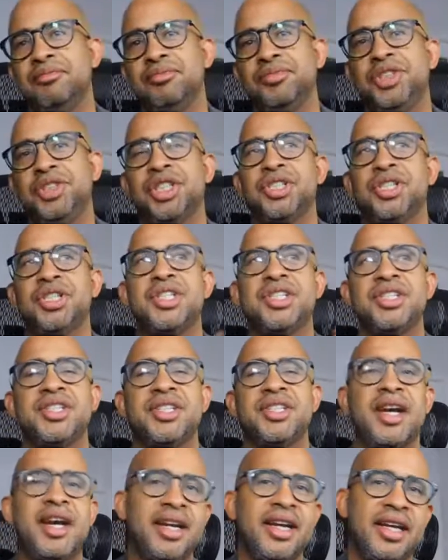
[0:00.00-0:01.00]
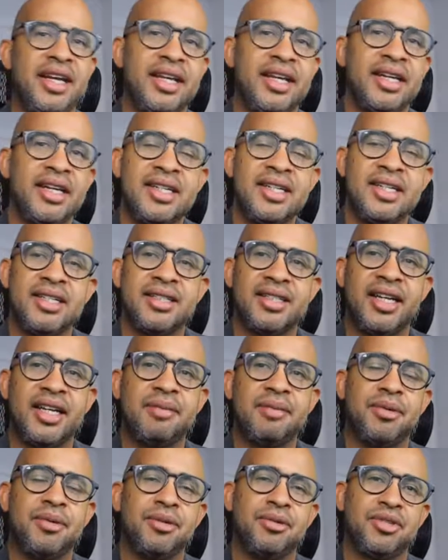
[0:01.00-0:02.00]
just designing
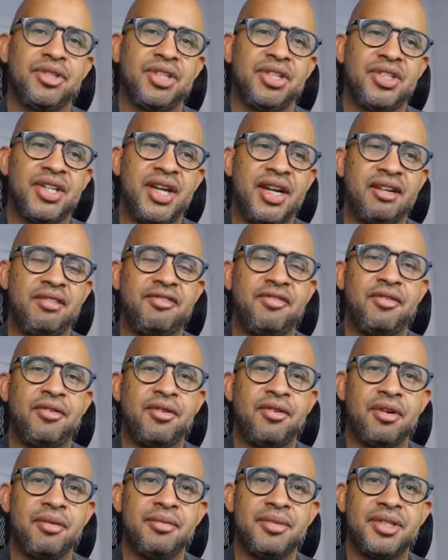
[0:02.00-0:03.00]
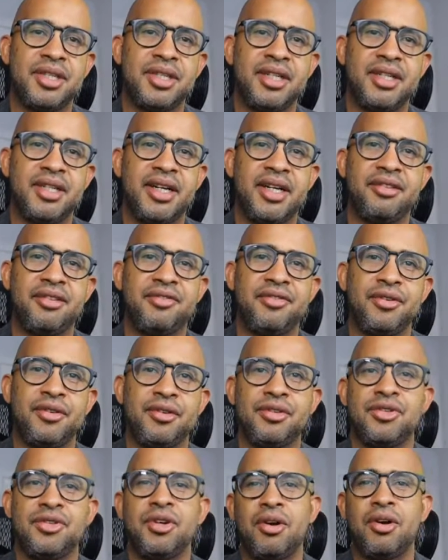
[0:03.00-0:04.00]
tables, designing forms in
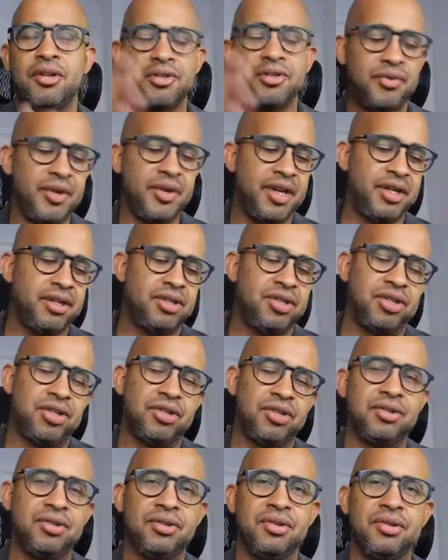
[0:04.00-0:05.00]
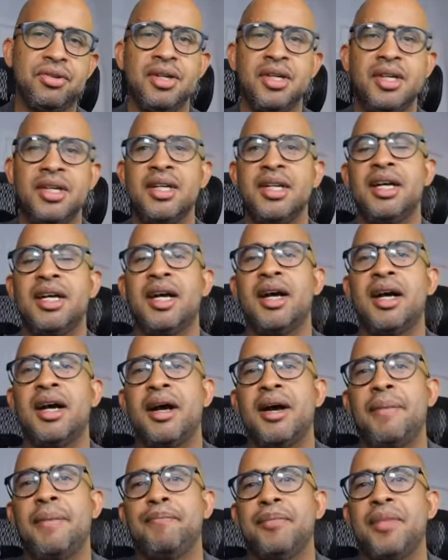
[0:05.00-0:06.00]
Dataverse, all the way to
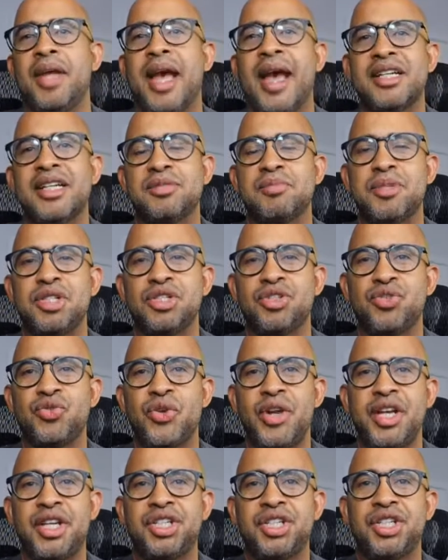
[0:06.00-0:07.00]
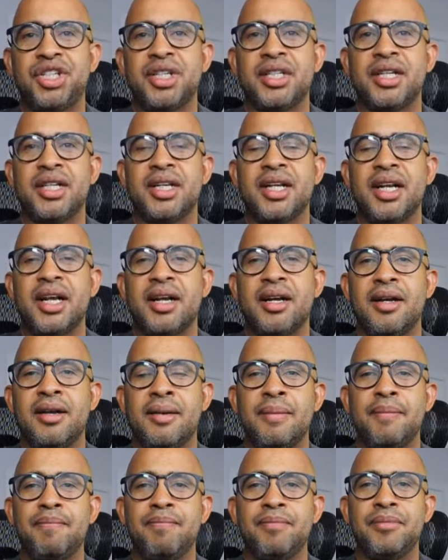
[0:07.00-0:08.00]
administration,
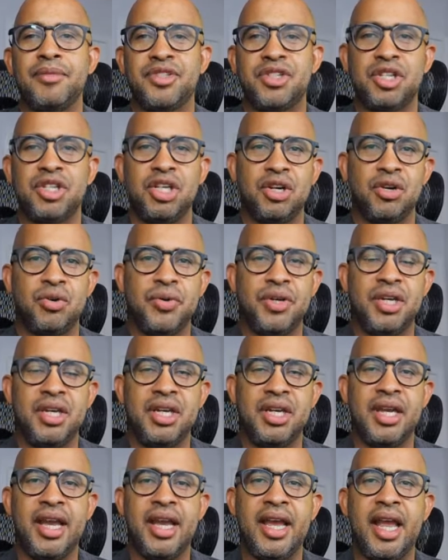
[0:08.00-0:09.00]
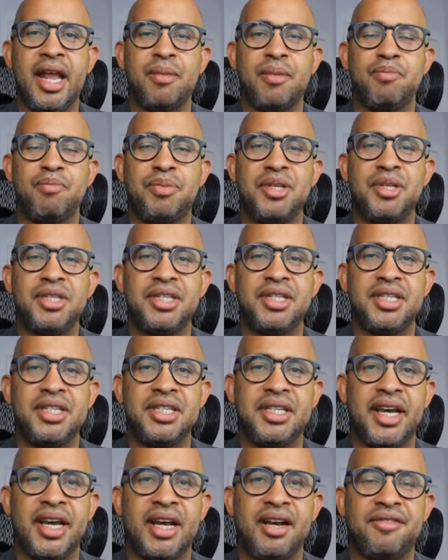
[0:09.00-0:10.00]
COE, and
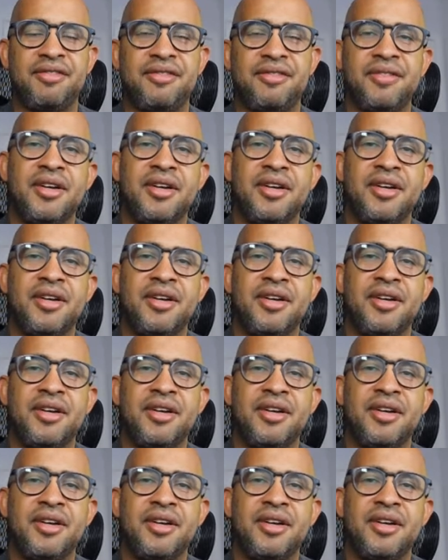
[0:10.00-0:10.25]
PCF